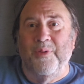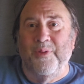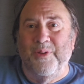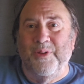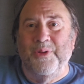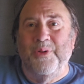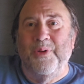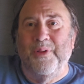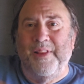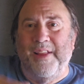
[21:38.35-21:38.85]

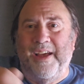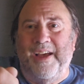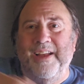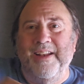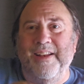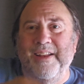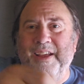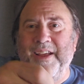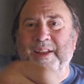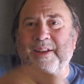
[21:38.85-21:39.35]
doing
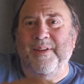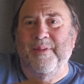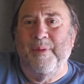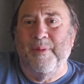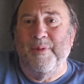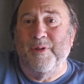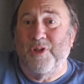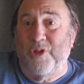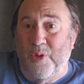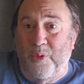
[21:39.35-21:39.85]
that and
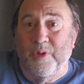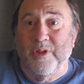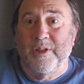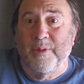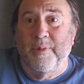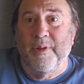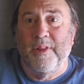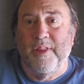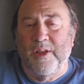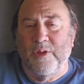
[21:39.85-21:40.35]
maybe showing some
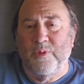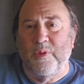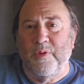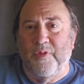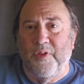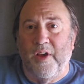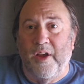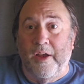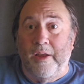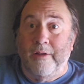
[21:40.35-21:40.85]
of the things we
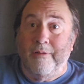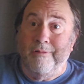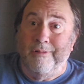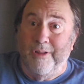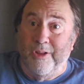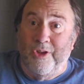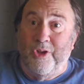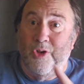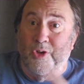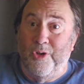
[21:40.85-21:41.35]
find,
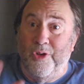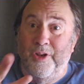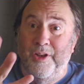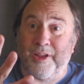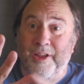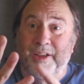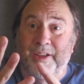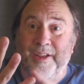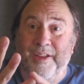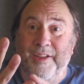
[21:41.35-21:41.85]
the good,
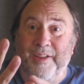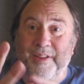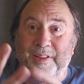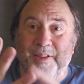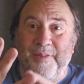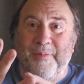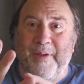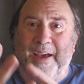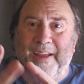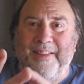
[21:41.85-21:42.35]

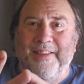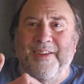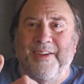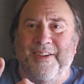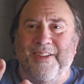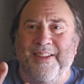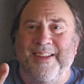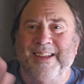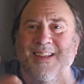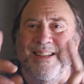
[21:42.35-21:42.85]
the bad, and the
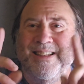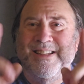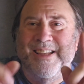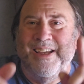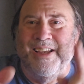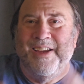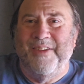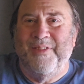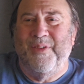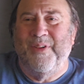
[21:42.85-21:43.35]
ugly.
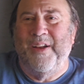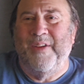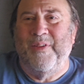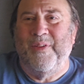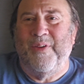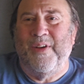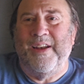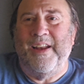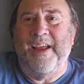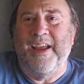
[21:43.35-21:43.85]
Take care, everyone. Have a
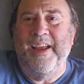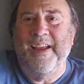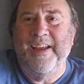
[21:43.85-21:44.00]
great day.